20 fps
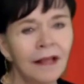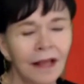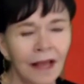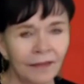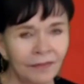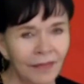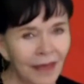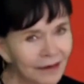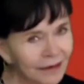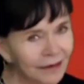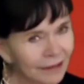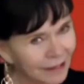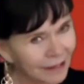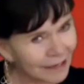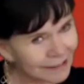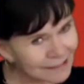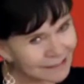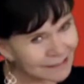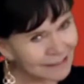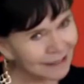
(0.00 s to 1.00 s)
And that
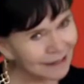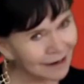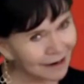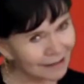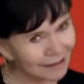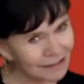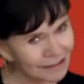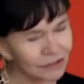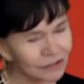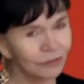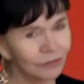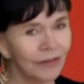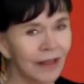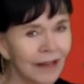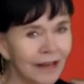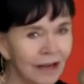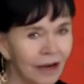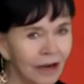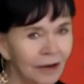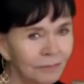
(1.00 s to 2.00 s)
lets the guides through. They
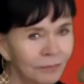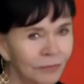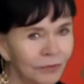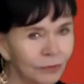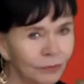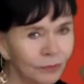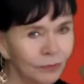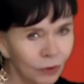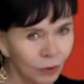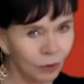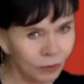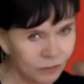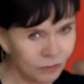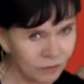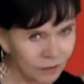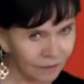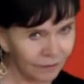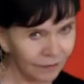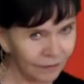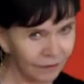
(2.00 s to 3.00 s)
come through
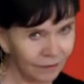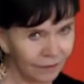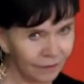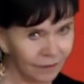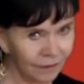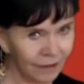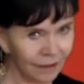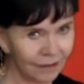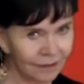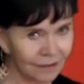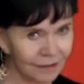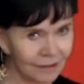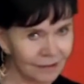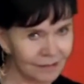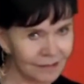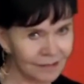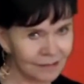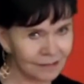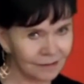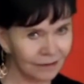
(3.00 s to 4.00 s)
like
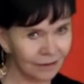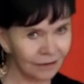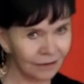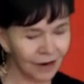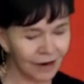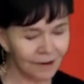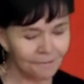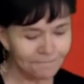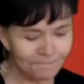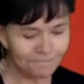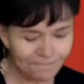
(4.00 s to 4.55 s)
this. All right.